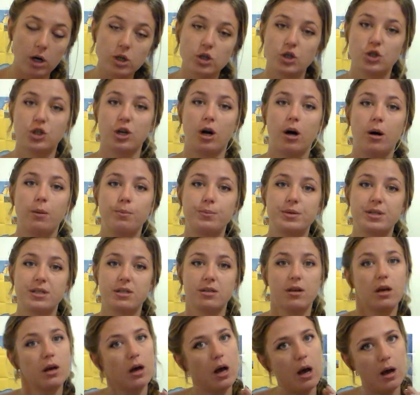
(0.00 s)
what
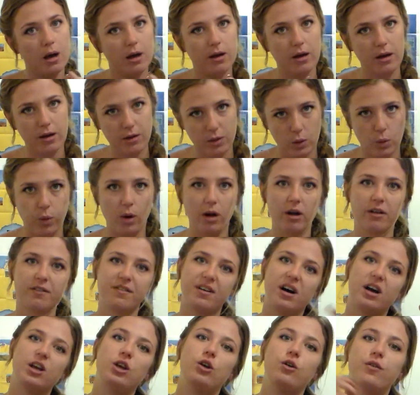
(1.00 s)
jobs
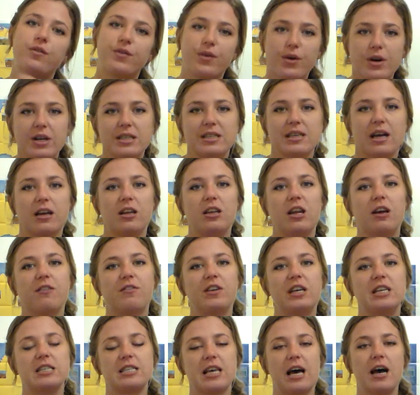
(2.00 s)
qualify you for a second year
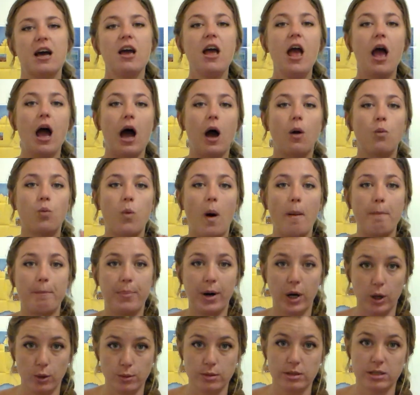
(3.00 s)
visa and what
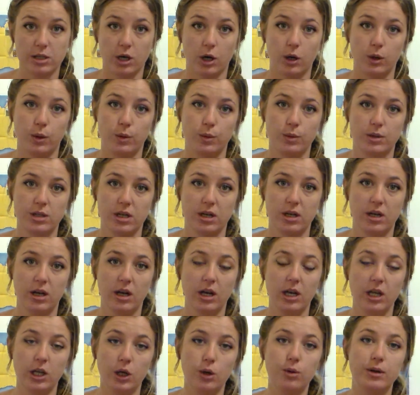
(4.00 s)
postcode
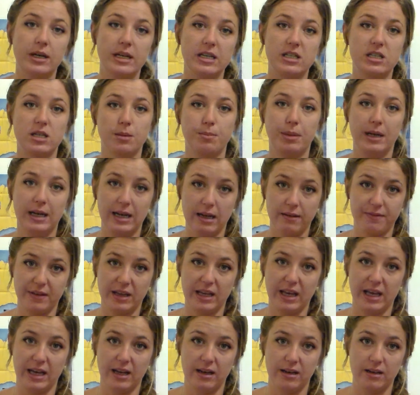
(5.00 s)
you need to be
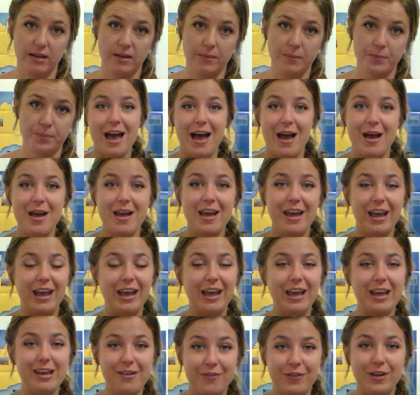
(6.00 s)
living in. Yeah,
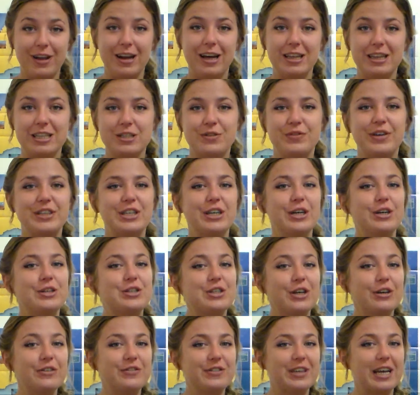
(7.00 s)
if you like this video,
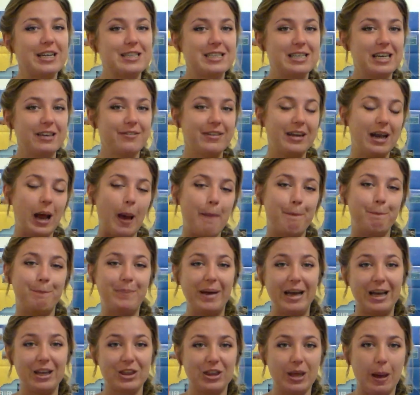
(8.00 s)
don't forget to give it a
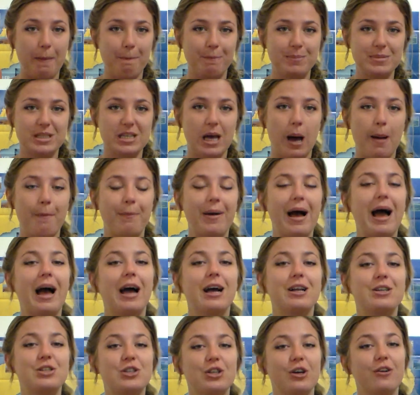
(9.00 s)
big thumbs up
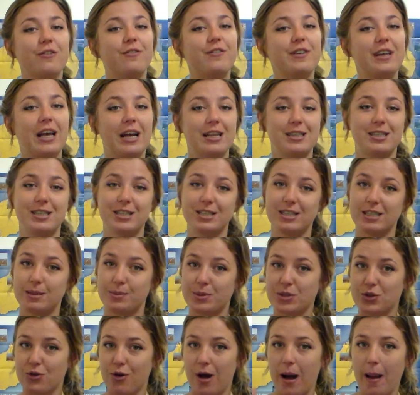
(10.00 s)
and don't forget to
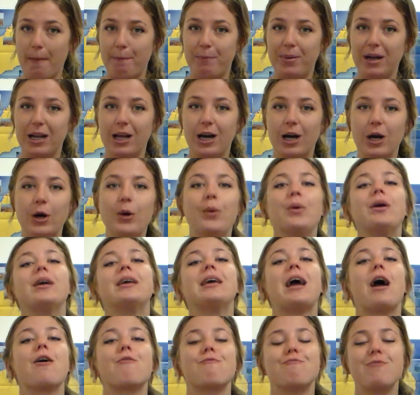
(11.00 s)
subscribe below,
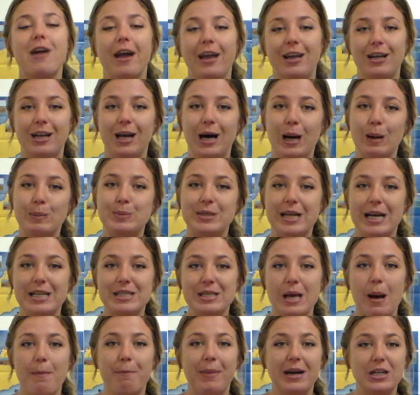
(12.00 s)
get regular
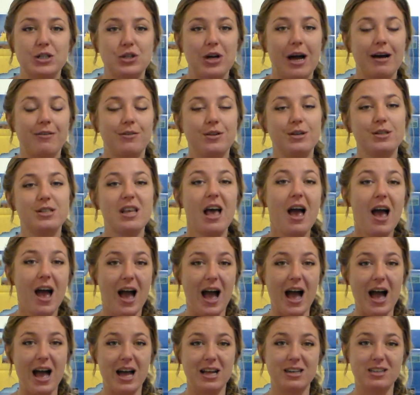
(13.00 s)
updates on my travels
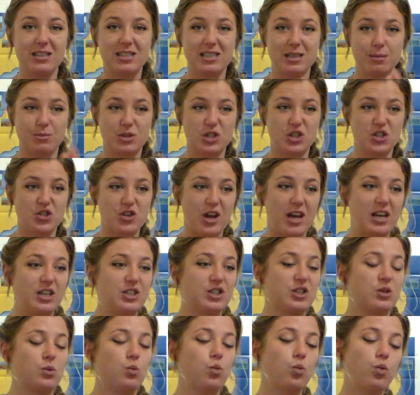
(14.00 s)
and some
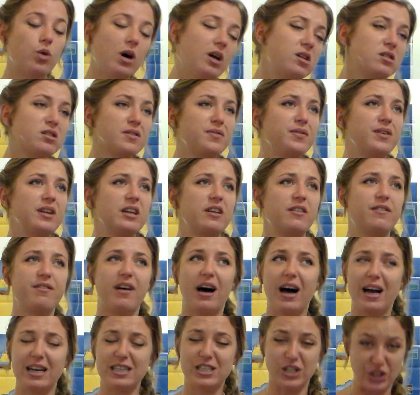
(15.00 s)
strange and wonderful
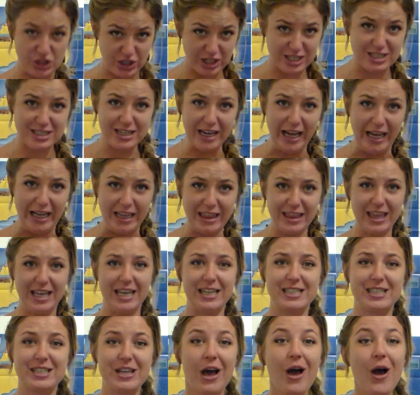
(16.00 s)
advice just like
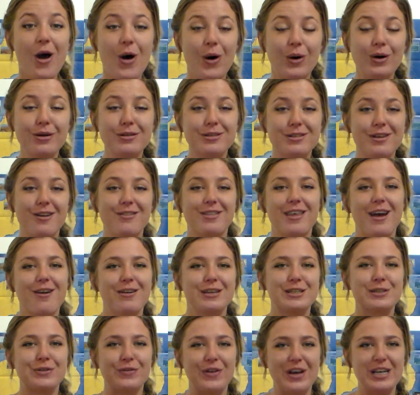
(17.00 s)
this. Also, there
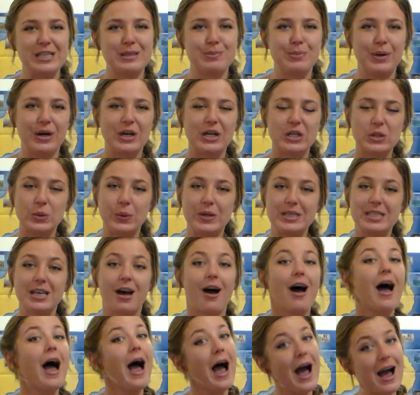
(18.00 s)
is Facebook, Twitter
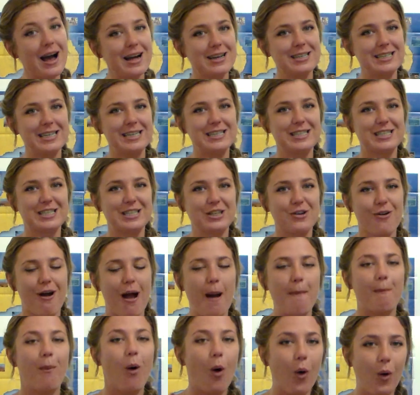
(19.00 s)
and
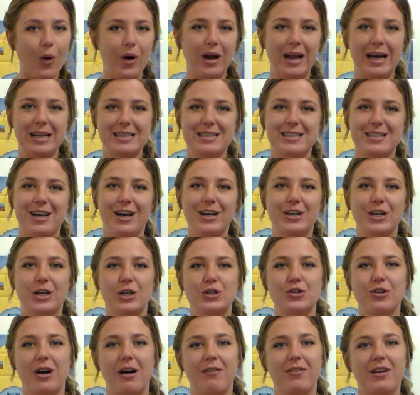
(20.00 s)
Instagram, all at Psycho
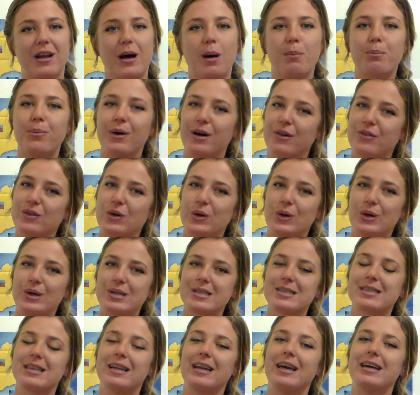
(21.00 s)
Traveller, but of
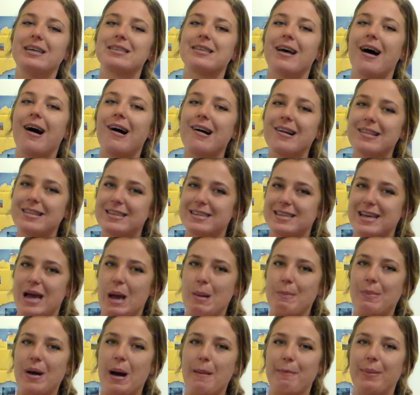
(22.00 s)
course the links are in the
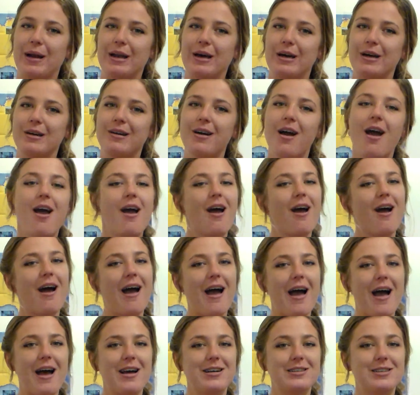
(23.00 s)
down bar below.
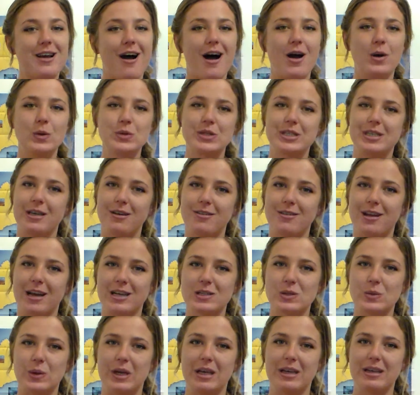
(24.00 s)
And I will see you
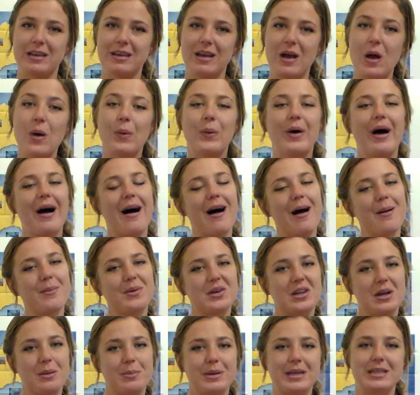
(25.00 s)
next week, where I'm
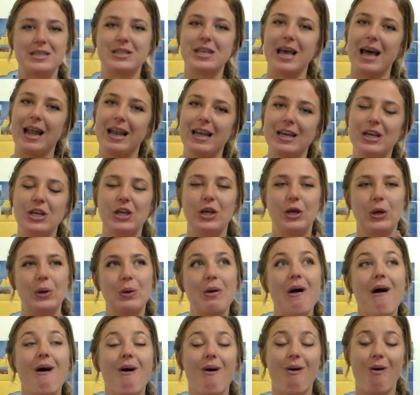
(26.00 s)
going to be telling
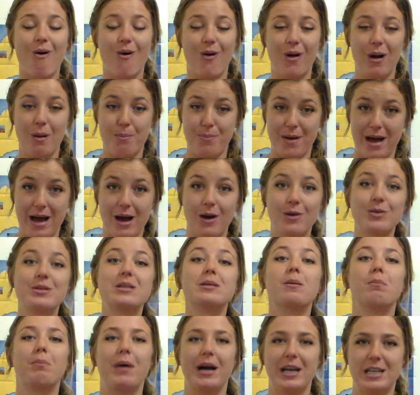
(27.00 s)
you all about
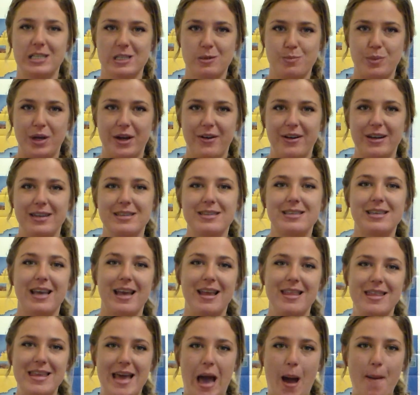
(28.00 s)
my experience
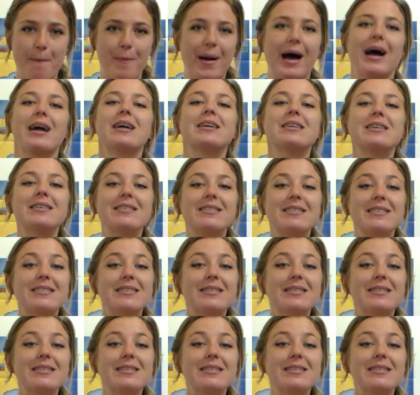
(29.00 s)
in the Outback.